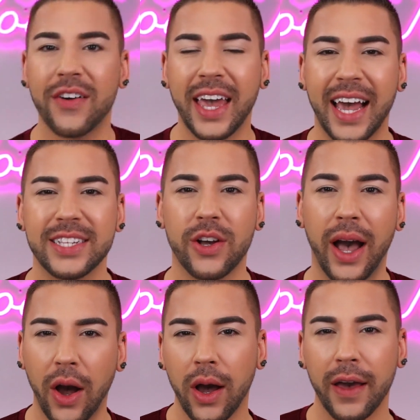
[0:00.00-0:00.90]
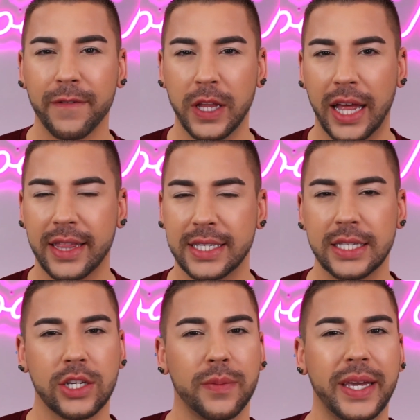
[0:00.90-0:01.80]
Okay guys, so how I feel like this
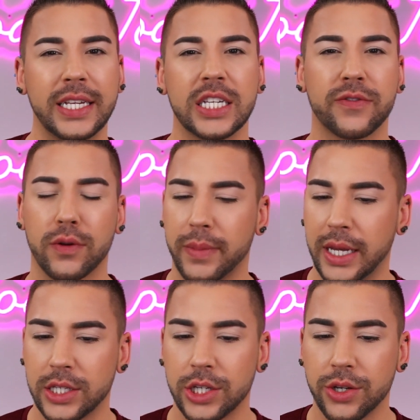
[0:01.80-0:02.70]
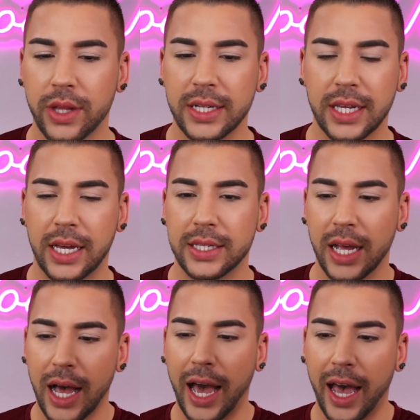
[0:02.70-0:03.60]
is gonna be easiest for me to do this is
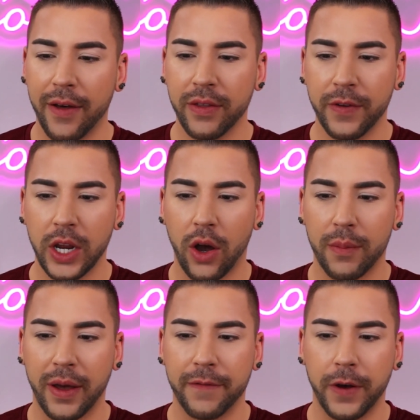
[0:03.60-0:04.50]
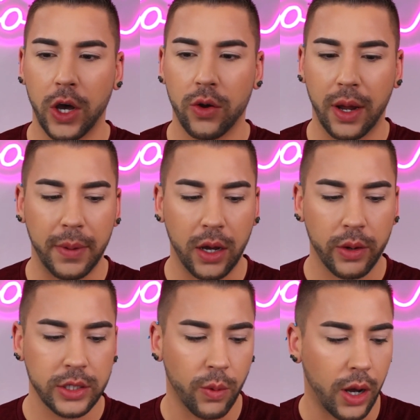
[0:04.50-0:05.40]
I have the video on my phone. I'm not
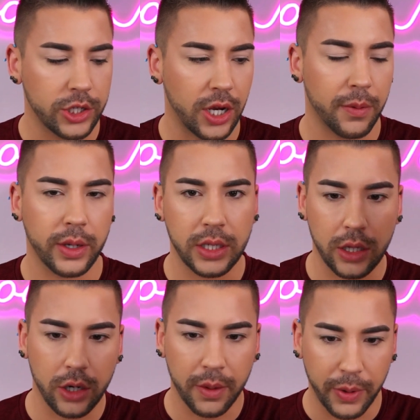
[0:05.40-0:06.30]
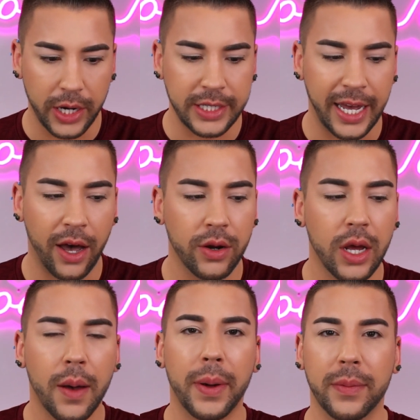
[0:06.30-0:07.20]
going to watch it. I'm going to literally put it down,
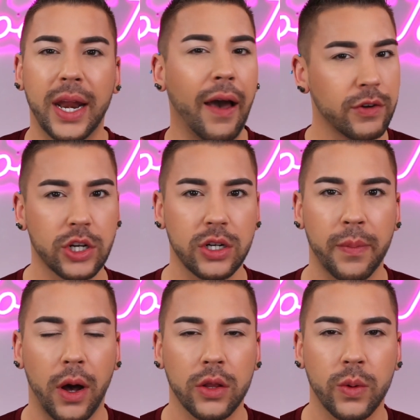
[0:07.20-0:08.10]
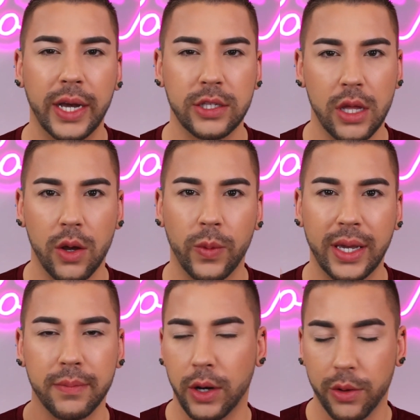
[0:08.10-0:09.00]
but I'm gonna have it turned up all the way so that we
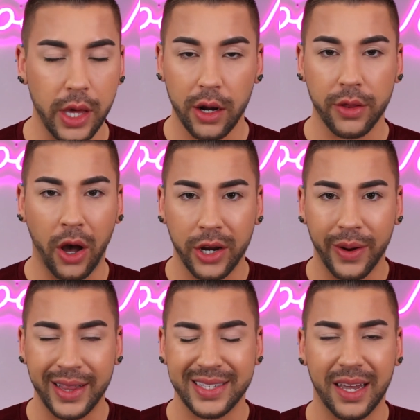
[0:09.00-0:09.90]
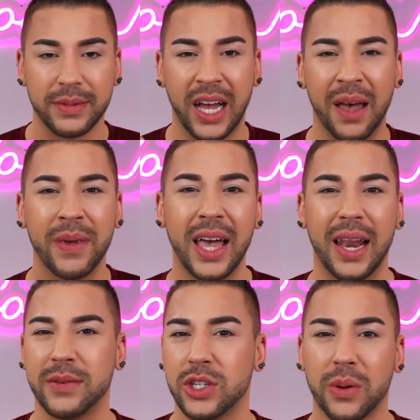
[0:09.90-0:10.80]
can both hear the audio at the same time.
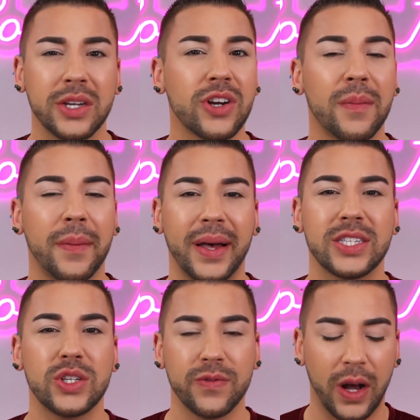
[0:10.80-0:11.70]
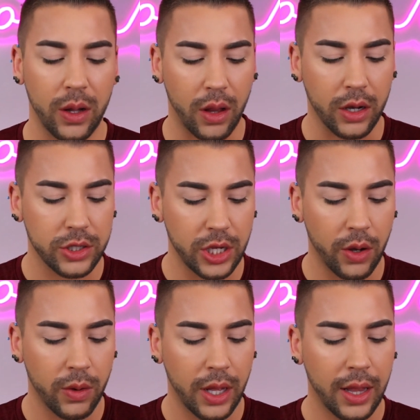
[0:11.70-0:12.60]
And I'm just gonna try my best to follow along.
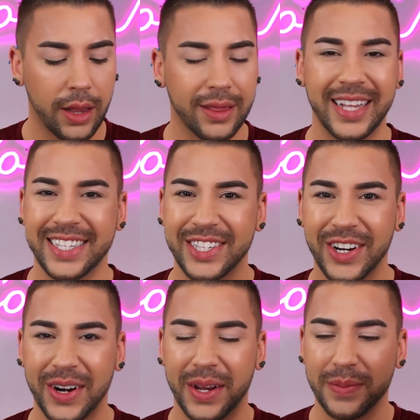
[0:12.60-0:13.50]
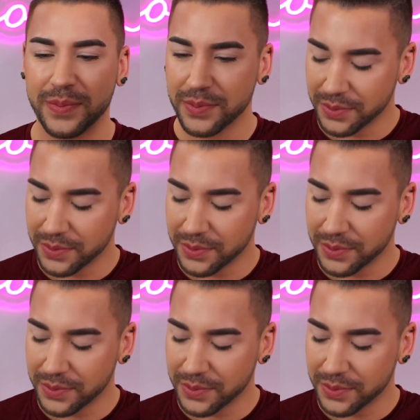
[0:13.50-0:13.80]
So Let's get started. several